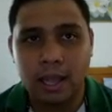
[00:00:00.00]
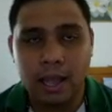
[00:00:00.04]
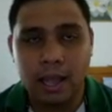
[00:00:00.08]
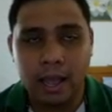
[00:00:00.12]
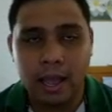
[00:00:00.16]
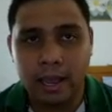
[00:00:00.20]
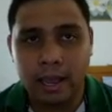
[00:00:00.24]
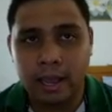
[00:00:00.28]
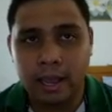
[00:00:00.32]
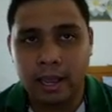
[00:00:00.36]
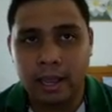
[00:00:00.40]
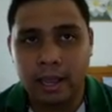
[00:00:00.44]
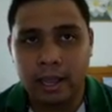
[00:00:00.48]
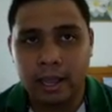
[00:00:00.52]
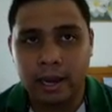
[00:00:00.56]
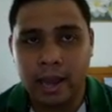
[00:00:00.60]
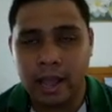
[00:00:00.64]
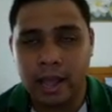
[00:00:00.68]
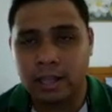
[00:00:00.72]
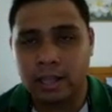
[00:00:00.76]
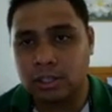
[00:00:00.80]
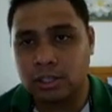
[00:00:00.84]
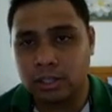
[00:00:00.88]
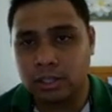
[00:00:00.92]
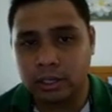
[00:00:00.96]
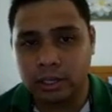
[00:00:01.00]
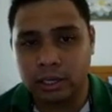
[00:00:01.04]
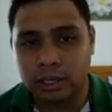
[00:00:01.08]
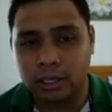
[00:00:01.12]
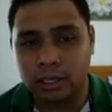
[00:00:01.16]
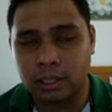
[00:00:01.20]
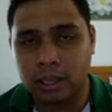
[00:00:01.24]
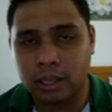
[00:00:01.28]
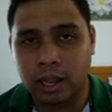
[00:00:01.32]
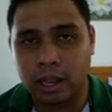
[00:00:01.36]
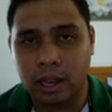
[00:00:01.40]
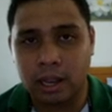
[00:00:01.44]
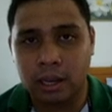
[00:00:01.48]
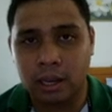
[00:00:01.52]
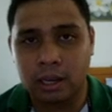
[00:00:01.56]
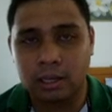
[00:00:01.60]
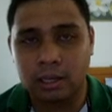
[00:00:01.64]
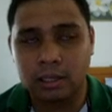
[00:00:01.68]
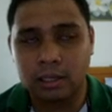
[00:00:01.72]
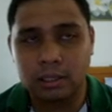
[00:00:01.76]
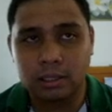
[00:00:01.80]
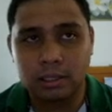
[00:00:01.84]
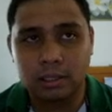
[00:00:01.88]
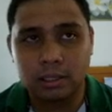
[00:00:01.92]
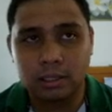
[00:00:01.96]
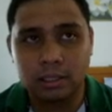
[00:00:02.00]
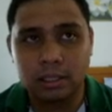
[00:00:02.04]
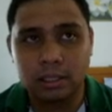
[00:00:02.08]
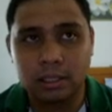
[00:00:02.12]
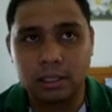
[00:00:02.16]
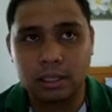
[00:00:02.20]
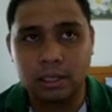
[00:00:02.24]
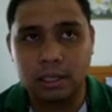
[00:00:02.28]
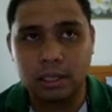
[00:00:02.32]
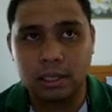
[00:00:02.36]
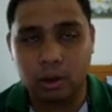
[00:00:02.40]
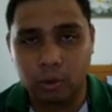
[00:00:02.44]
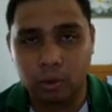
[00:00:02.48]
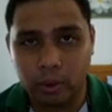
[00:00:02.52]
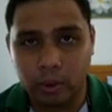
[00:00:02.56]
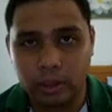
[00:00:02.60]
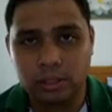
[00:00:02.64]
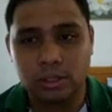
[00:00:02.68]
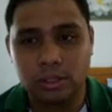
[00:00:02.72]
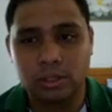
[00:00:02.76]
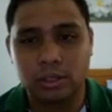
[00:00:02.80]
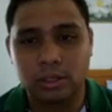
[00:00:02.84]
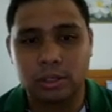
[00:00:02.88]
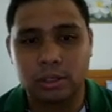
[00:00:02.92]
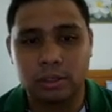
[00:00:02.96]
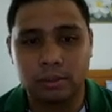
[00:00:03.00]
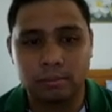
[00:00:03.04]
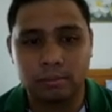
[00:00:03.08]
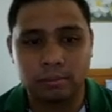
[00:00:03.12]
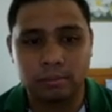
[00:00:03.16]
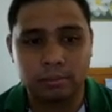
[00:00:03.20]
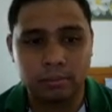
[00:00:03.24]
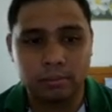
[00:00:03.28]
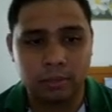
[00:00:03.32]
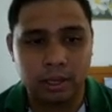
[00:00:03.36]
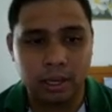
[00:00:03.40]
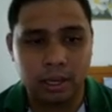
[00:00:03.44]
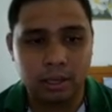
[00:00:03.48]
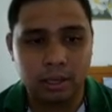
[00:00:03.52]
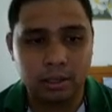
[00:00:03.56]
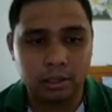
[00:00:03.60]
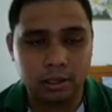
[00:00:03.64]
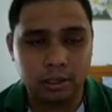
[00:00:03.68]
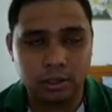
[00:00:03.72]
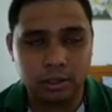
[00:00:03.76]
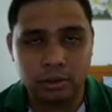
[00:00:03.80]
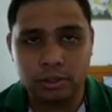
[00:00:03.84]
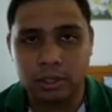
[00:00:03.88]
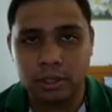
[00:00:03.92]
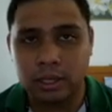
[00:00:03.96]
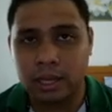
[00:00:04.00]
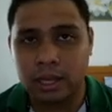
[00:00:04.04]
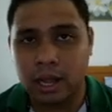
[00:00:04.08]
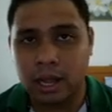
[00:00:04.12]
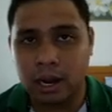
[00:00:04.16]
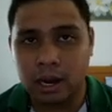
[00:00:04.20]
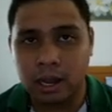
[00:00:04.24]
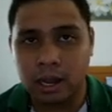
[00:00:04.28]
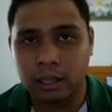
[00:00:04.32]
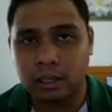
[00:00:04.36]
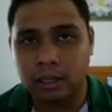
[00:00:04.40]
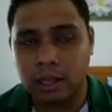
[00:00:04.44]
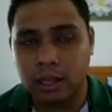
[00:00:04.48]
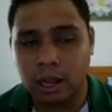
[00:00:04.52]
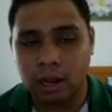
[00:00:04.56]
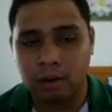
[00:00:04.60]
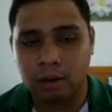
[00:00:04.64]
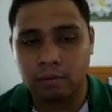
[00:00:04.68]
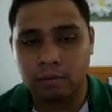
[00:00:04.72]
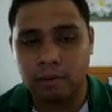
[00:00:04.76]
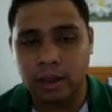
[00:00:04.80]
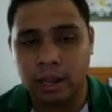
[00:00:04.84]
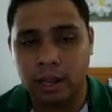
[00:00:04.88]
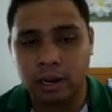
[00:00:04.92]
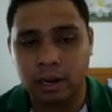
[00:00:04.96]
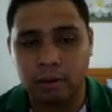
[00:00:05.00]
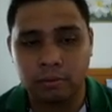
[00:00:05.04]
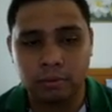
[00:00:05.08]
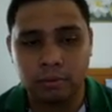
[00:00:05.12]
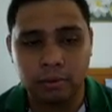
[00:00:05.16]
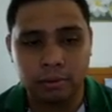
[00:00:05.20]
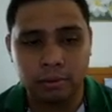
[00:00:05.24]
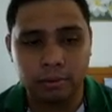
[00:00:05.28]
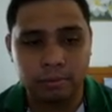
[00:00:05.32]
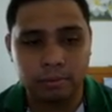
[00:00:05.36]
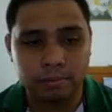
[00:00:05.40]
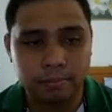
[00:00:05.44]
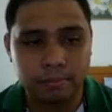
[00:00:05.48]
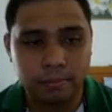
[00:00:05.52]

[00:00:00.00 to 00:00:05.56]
and answering the question. Okay, using a lot of and a few.